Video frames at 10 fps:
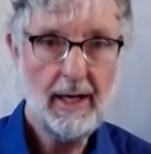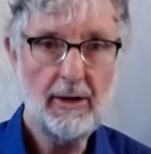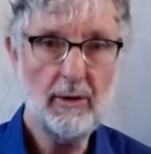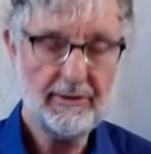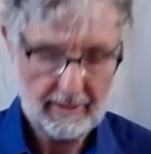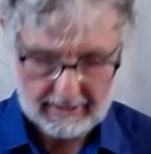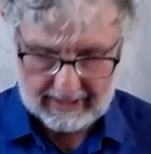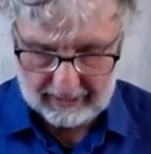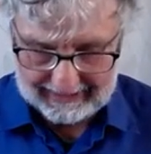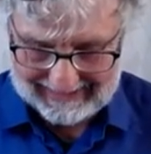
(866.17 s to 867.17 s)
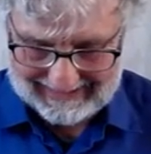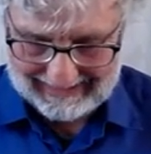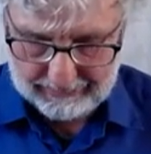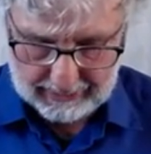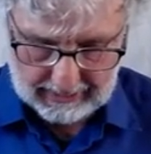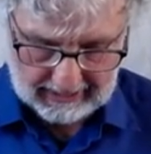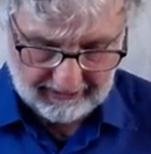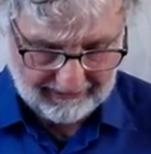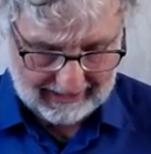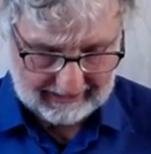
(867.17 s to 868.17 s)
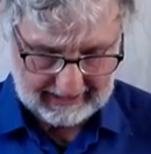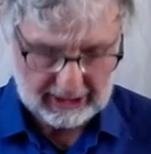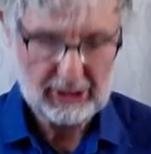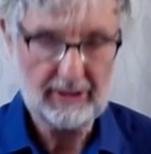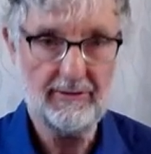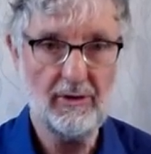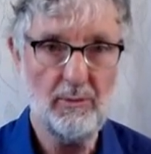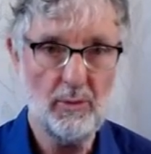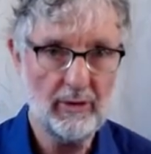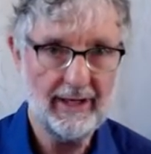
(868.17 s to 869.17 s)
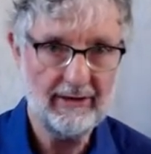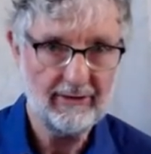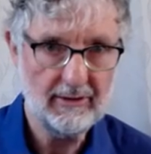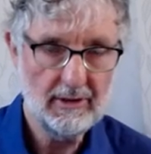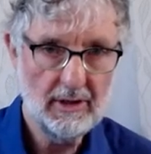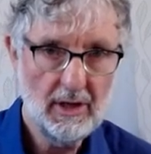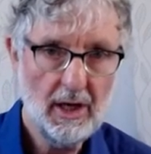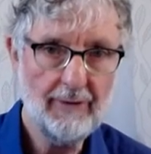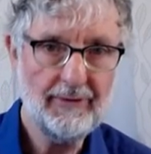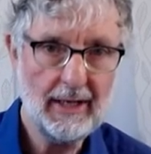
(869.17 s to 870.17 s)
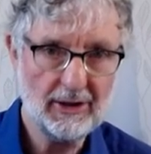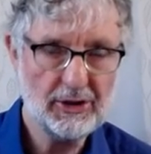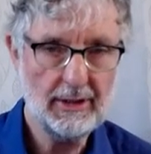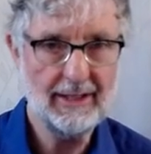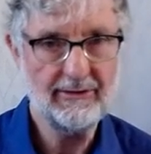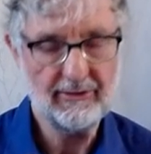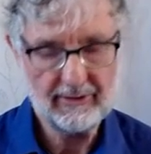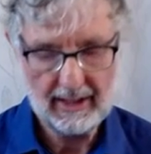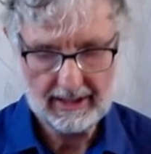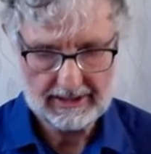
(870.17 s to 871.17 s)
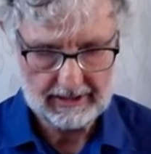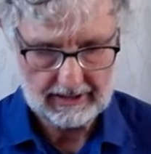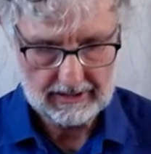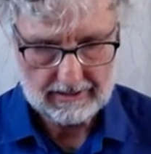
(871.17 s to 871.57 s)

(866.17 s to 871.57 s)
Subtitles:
and also delving deep into the foundations of the mores of culture and society.